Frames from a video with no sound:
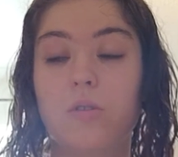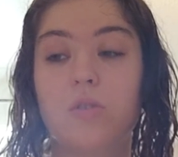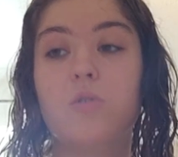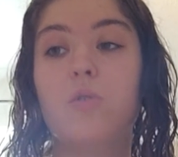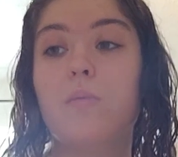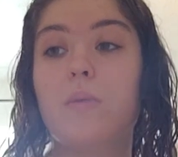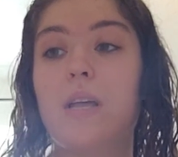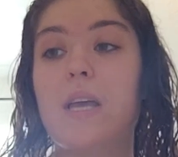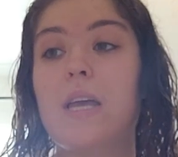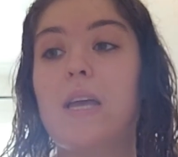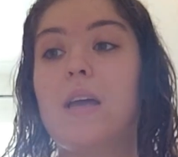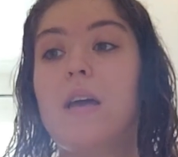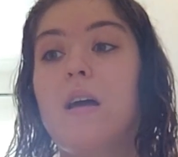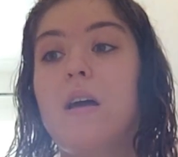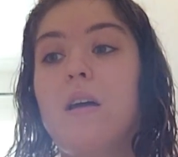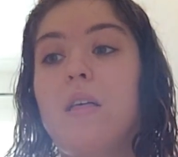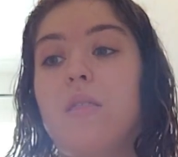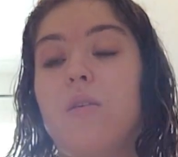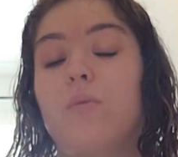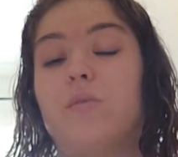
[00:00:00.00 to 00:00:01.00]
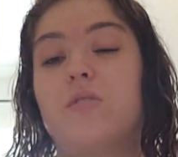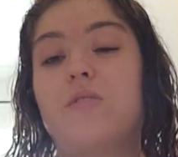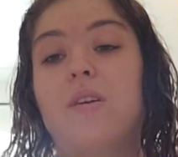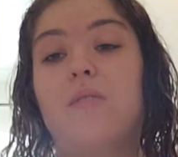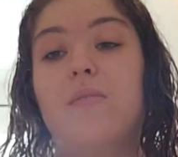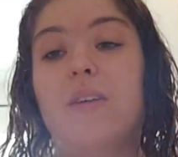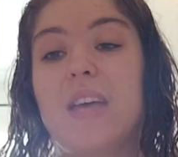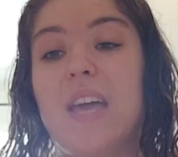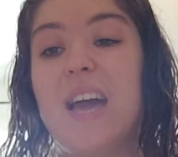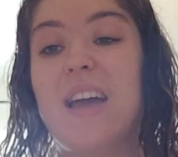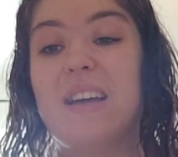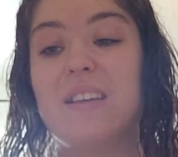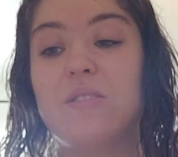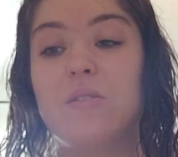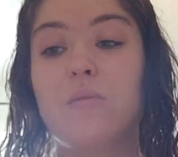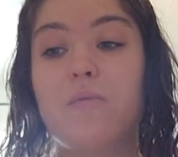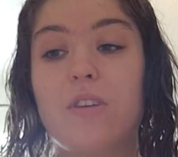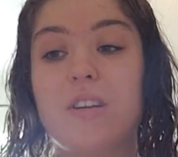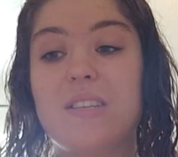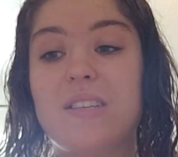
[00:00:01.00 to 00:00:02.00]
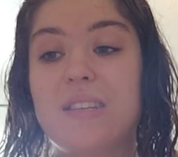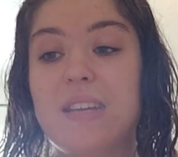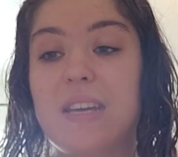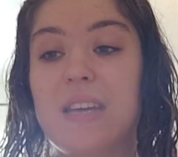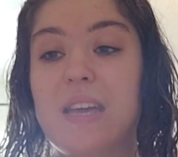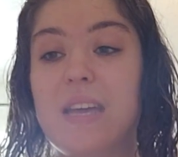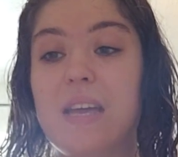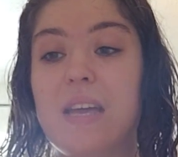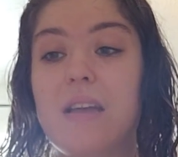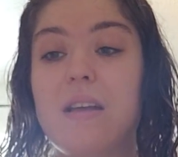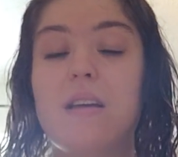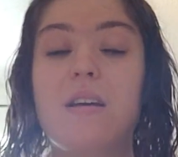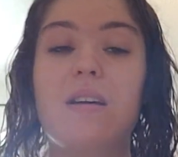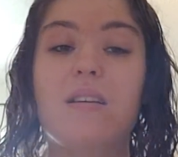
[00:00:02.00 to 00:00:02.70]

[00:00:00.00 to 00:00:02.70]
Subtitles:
Normally the stuff I get, it's not very sticky,